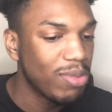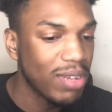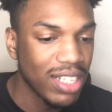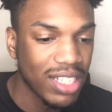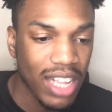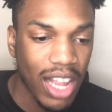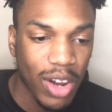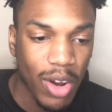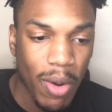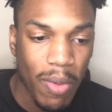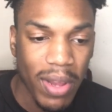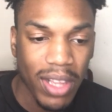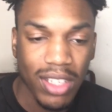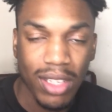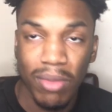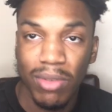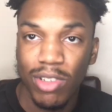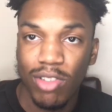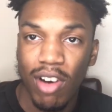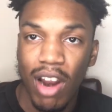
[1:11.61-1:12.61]
Please like, comment, and
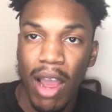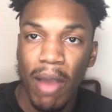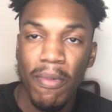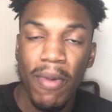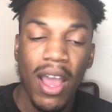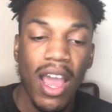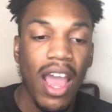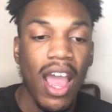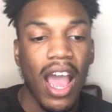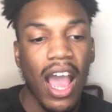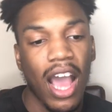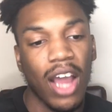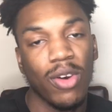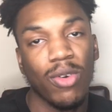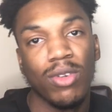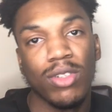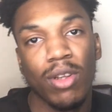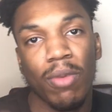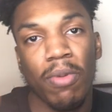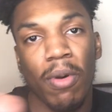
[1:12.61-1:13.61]
subscribe,
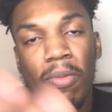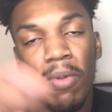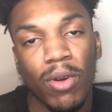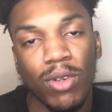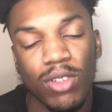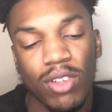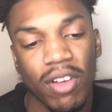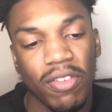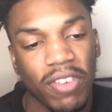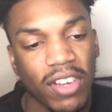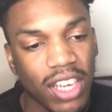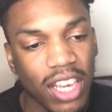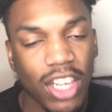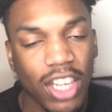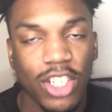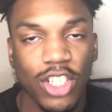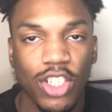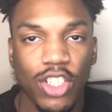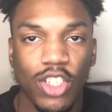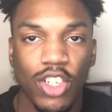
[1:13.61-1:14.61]
and also put post
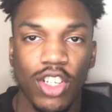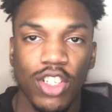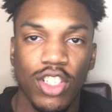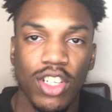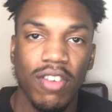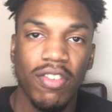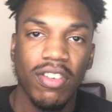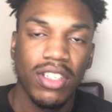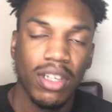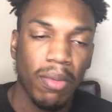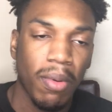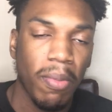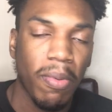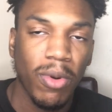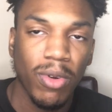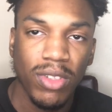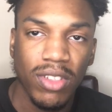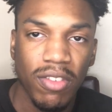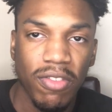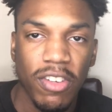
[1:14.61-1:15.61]
notifications on, so every time I
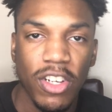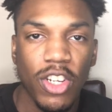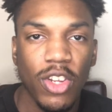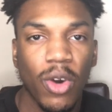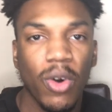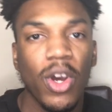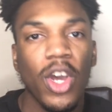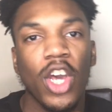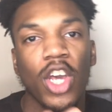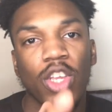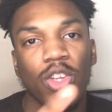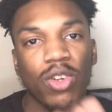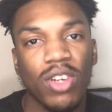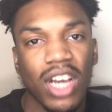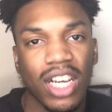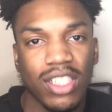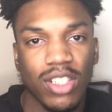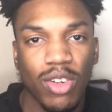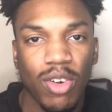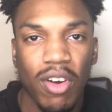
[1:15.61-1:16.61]
post a video, you
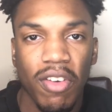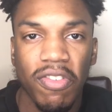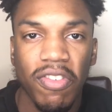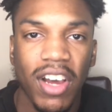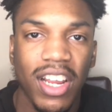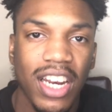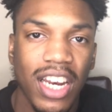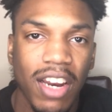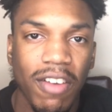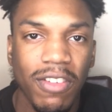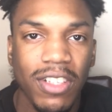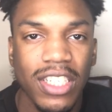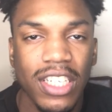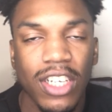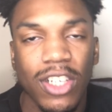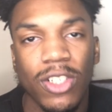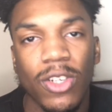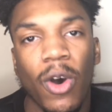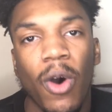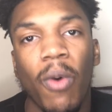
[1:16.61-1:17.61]
guys are notified and
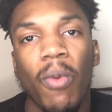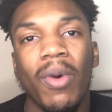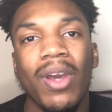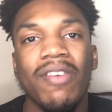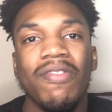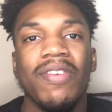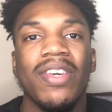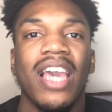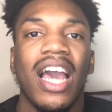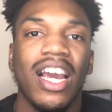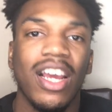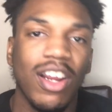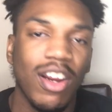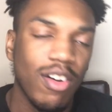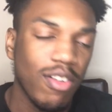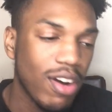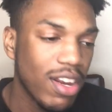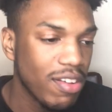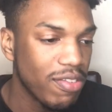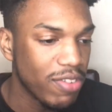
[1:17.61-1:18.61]
everything is all wavy and
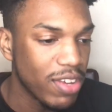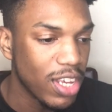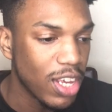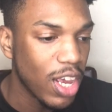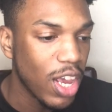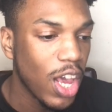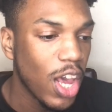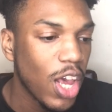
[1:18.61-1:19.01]
gravy.